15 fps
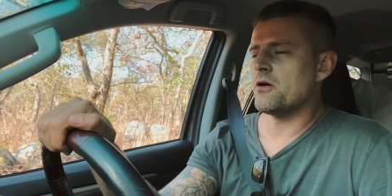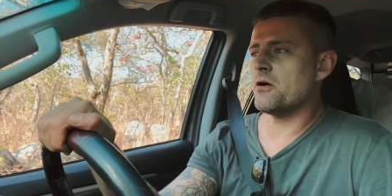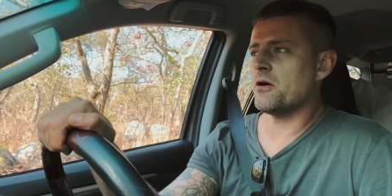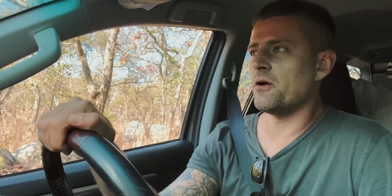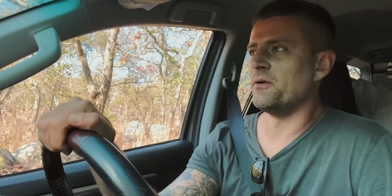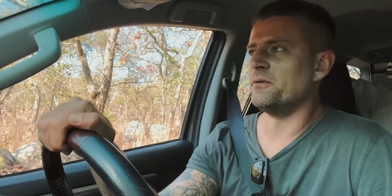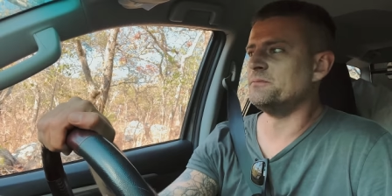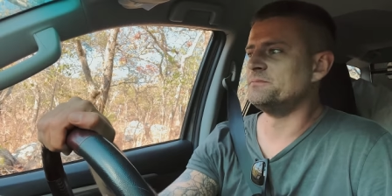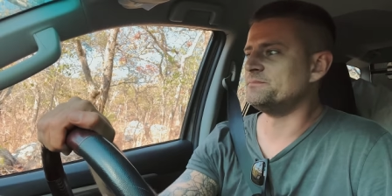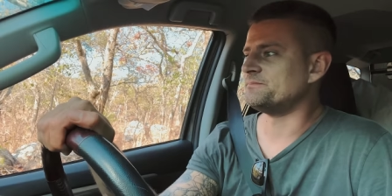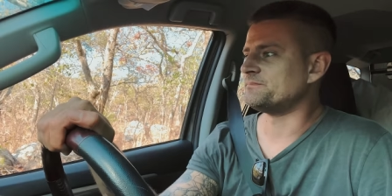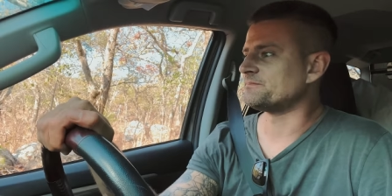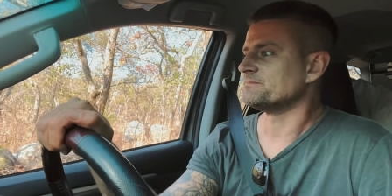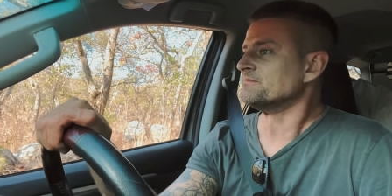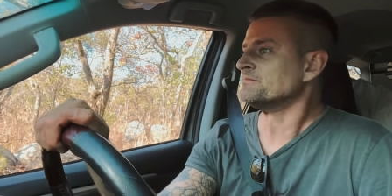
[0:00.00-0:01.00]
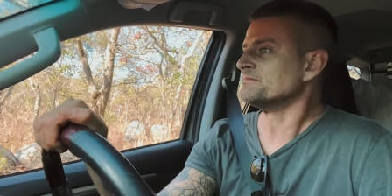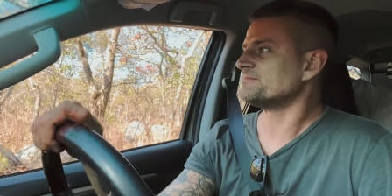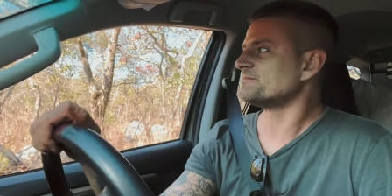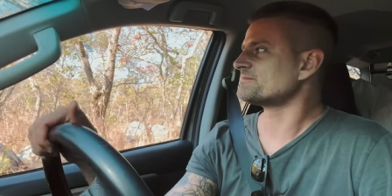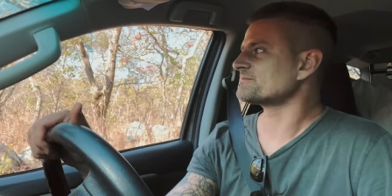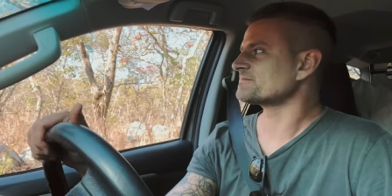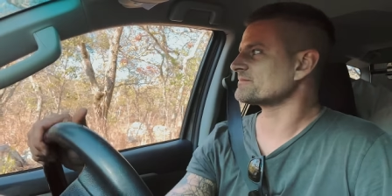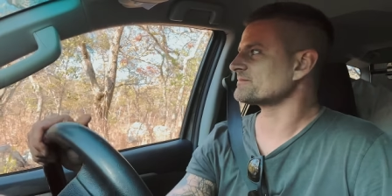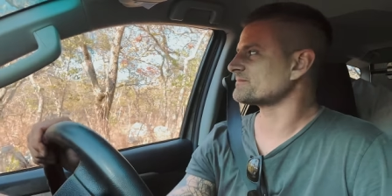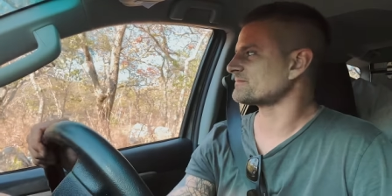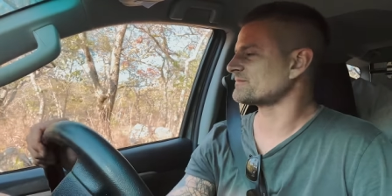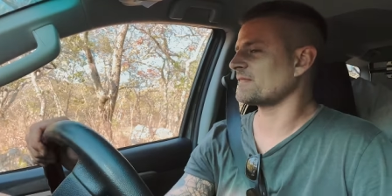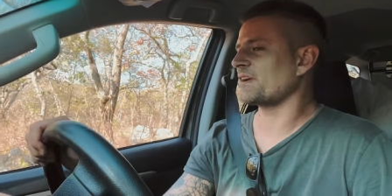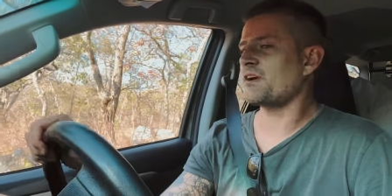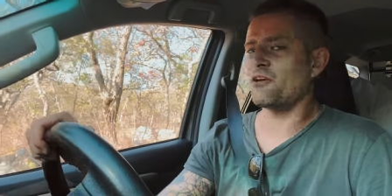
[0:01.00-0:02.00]
oh
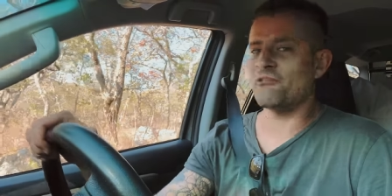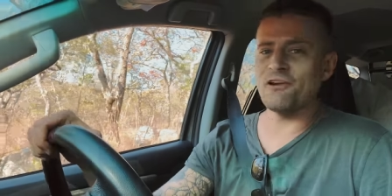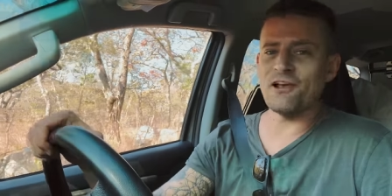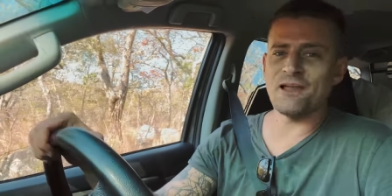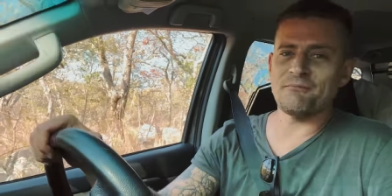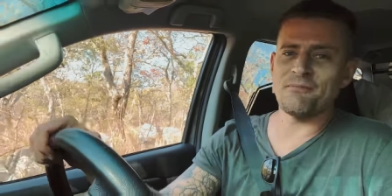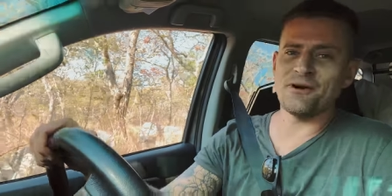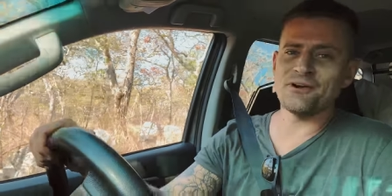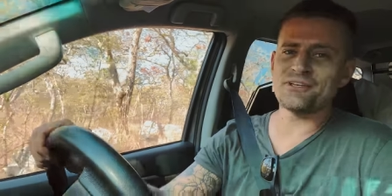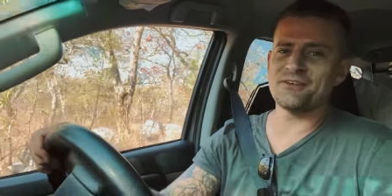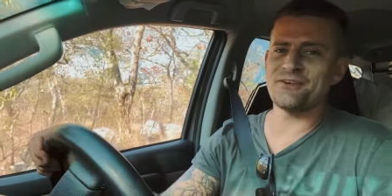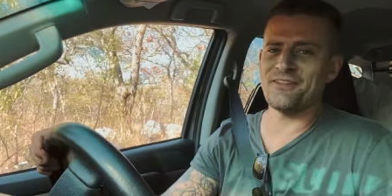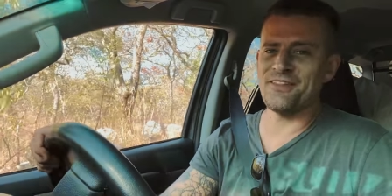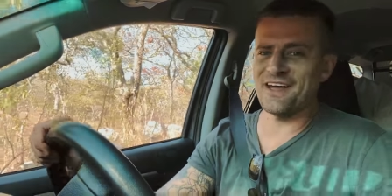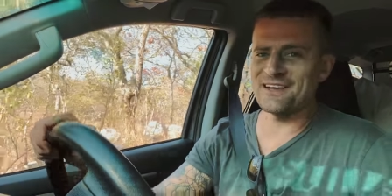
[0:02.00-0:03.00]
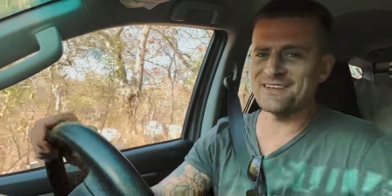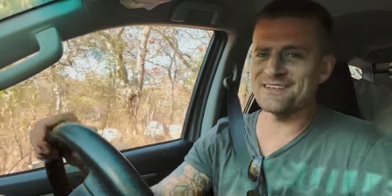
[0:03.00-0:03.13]
got really emotional there,